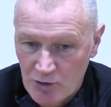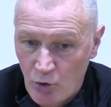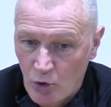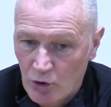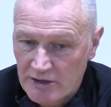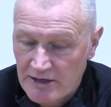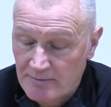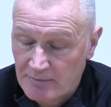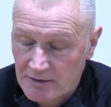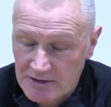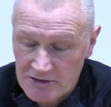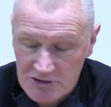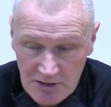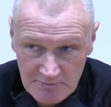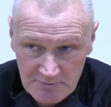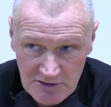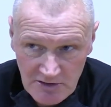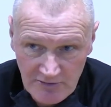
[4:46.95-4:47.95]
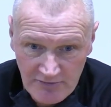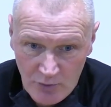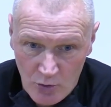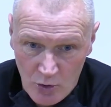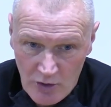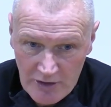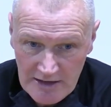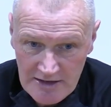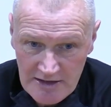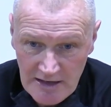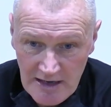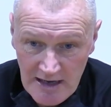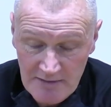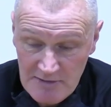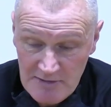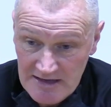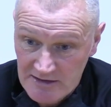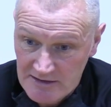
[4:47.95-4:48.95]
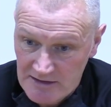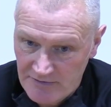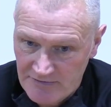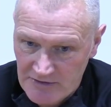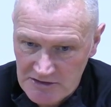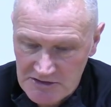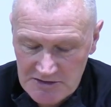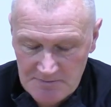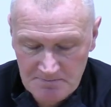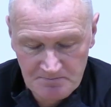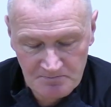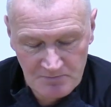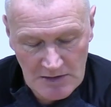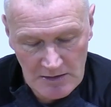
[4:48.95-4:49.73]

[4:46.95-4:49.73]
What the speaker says: quality players come to the fore and make the difference.